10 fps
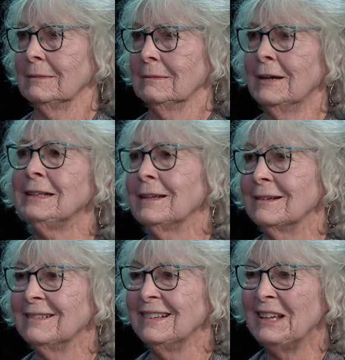what?
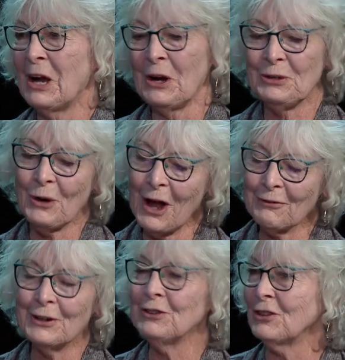Are you
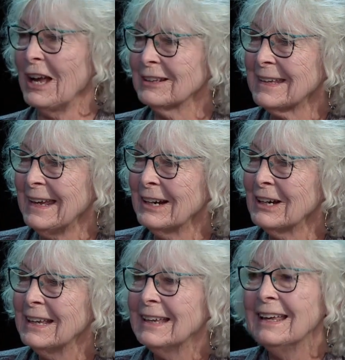offering childcare?
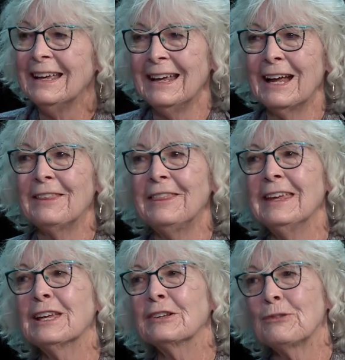And I
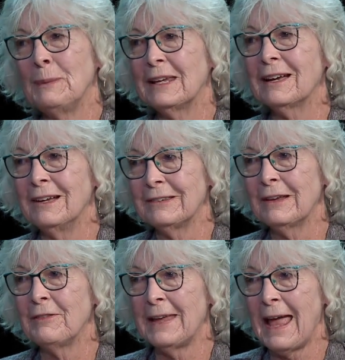think it's because
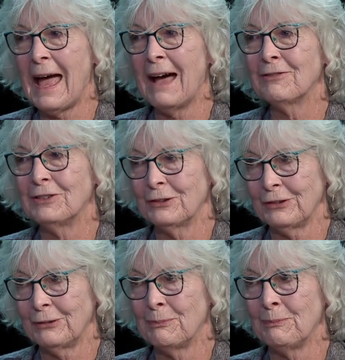of the after,
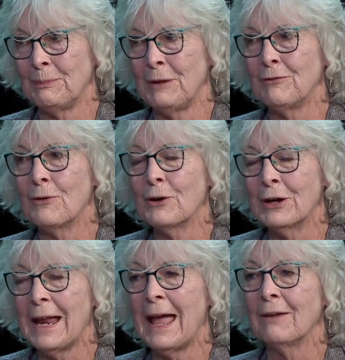before
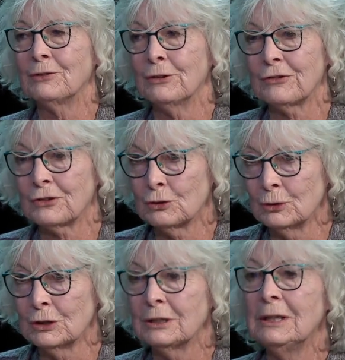and after
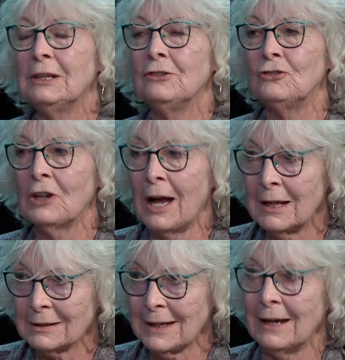school
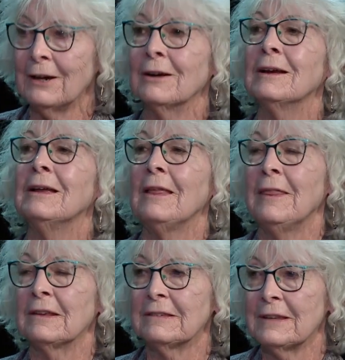childcare
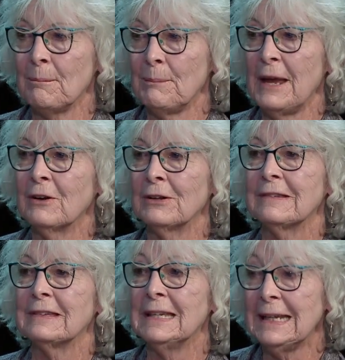that some
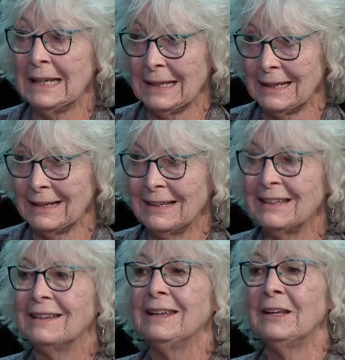parents need
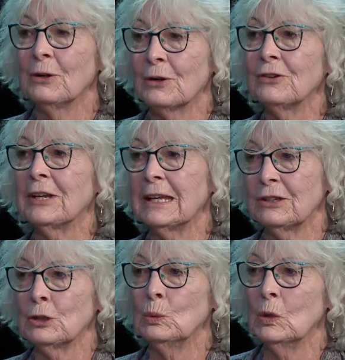in order to
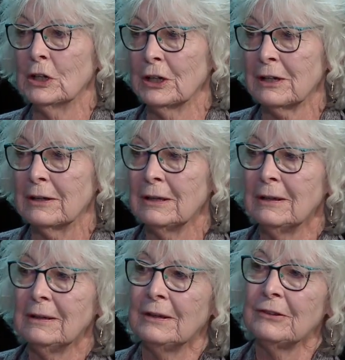get to work.
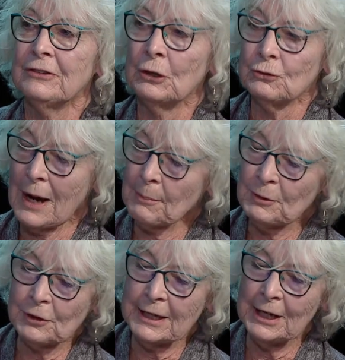So drop
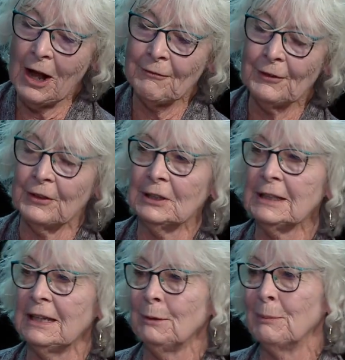your kid off at the
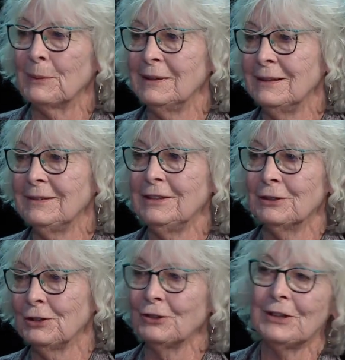leap
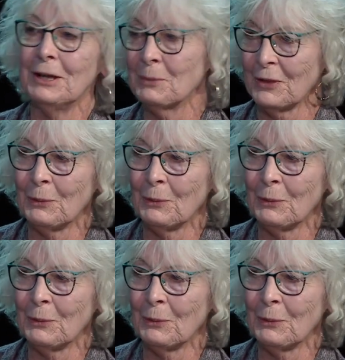until you're done with